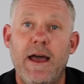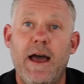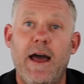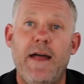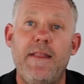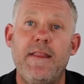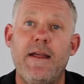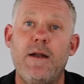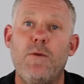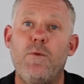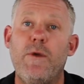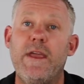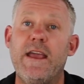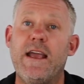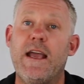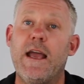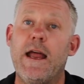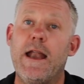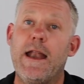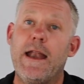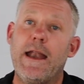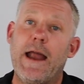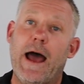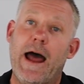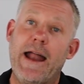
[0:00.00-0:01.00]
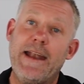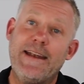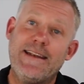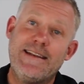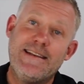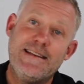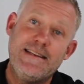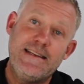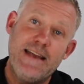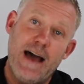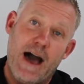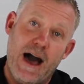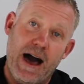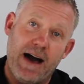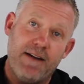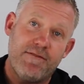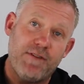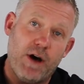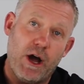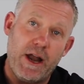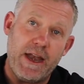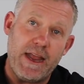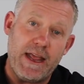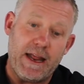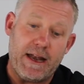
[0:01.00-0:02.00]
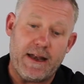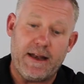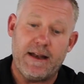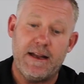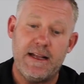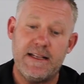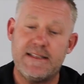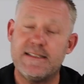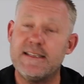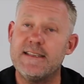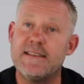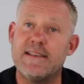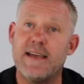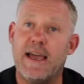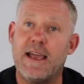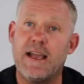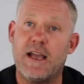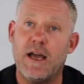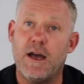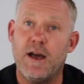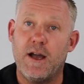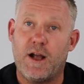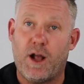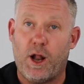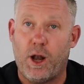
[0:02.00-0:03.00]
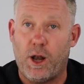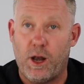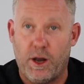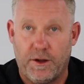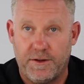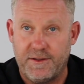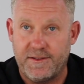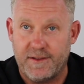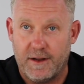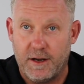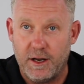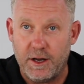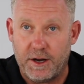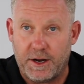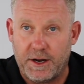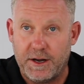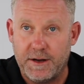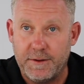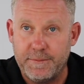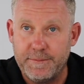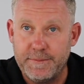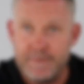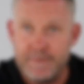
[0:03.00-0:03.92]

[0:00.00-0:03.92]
and then we can dive on in to take a closer look.